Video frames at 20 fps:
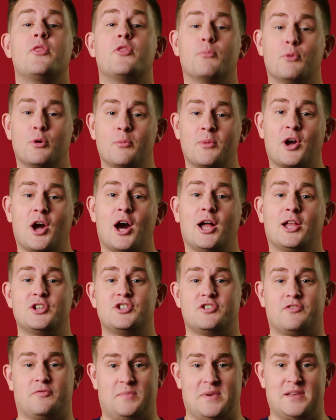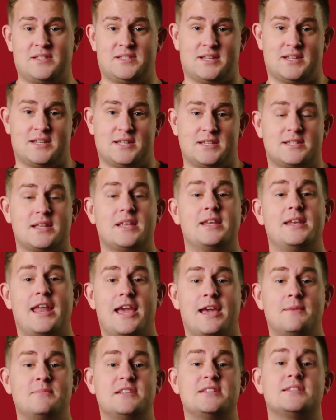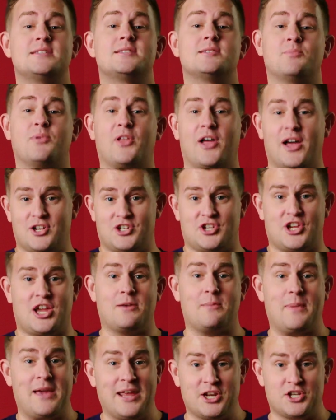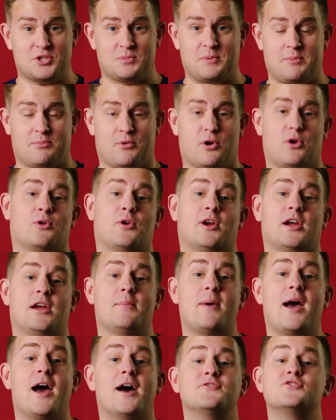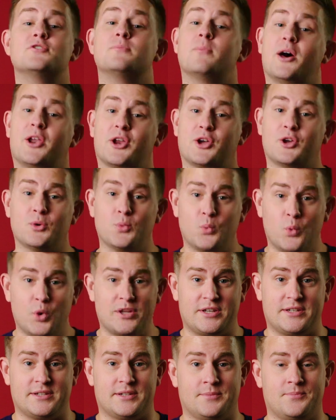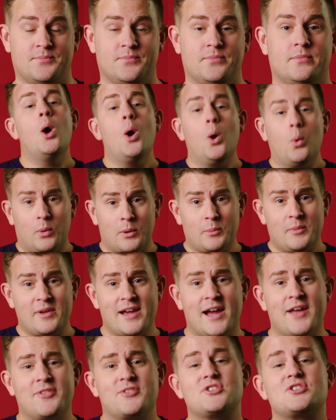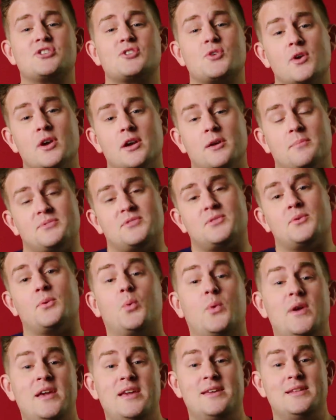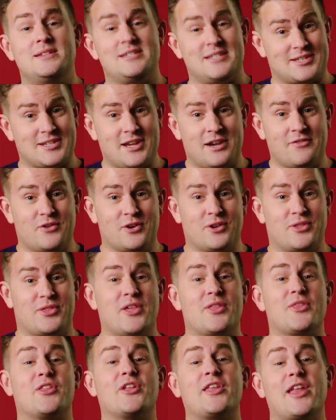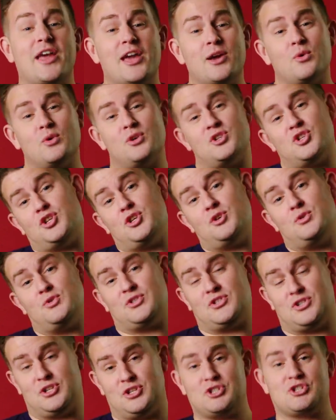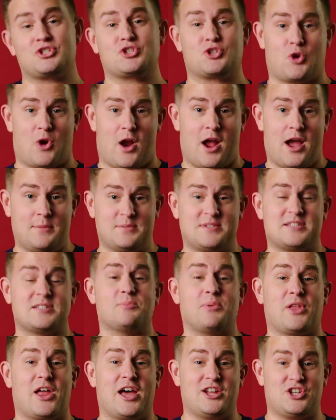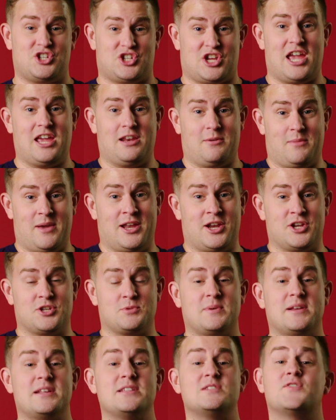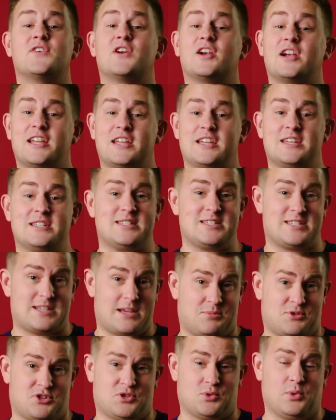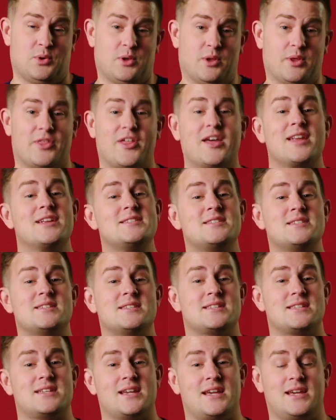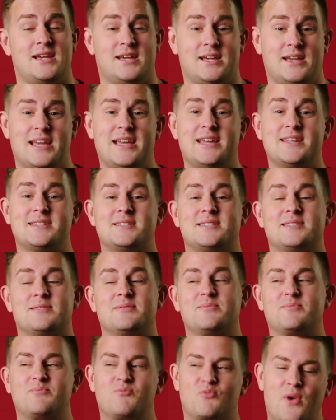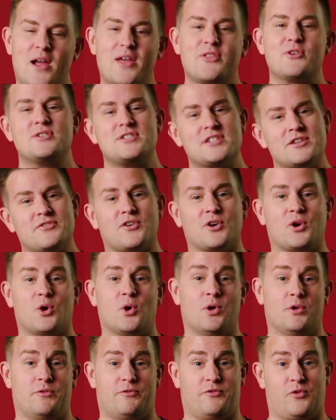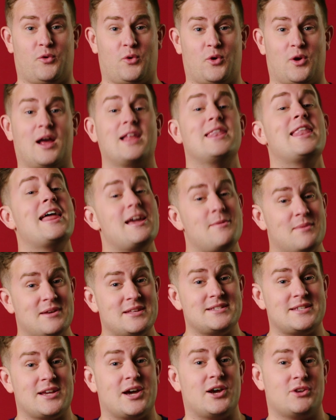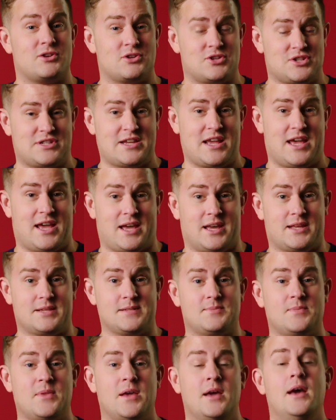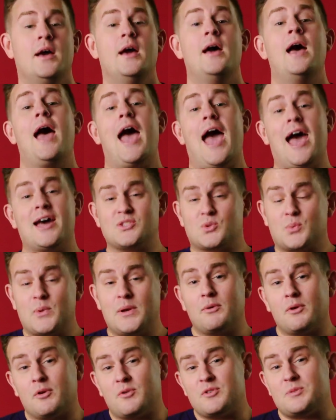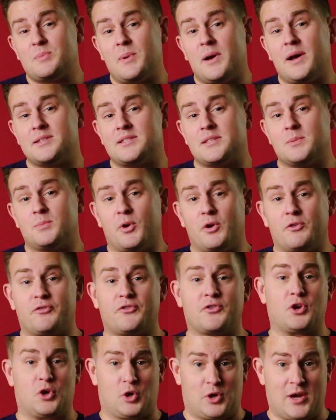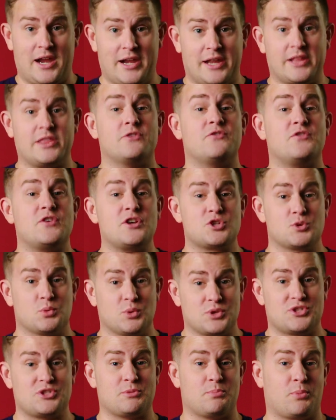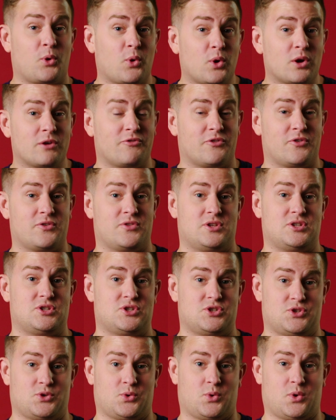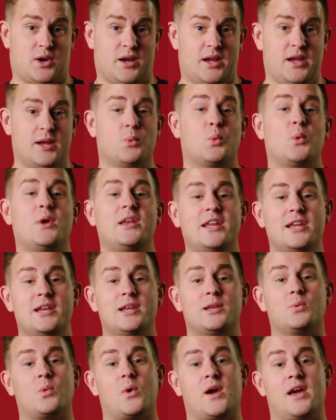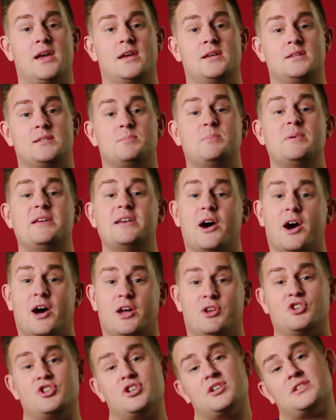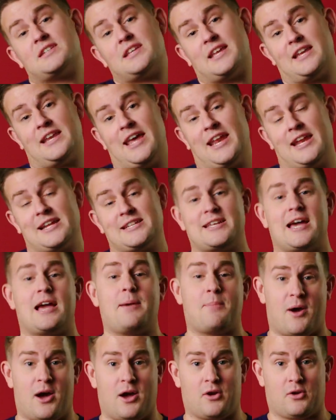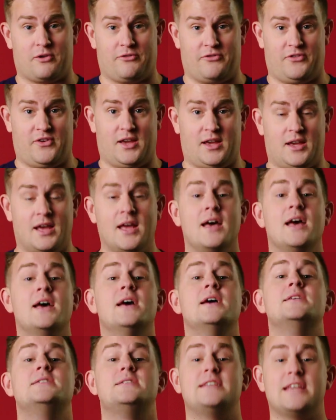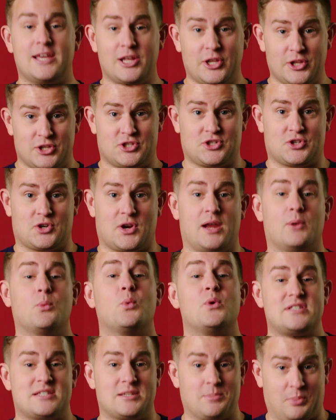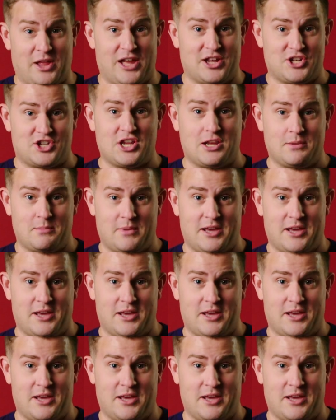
the Muma College of Business named its supply chain management program after Monica Wooden. When we got the script, we discovered that the language used to describe supply chain management is very conceptual. That is to say, it's rather difficult for a layman to understand. As we were responsible for creating the visual support for this story, we needed ways beyond just kinetic typography to illustrate what supply chain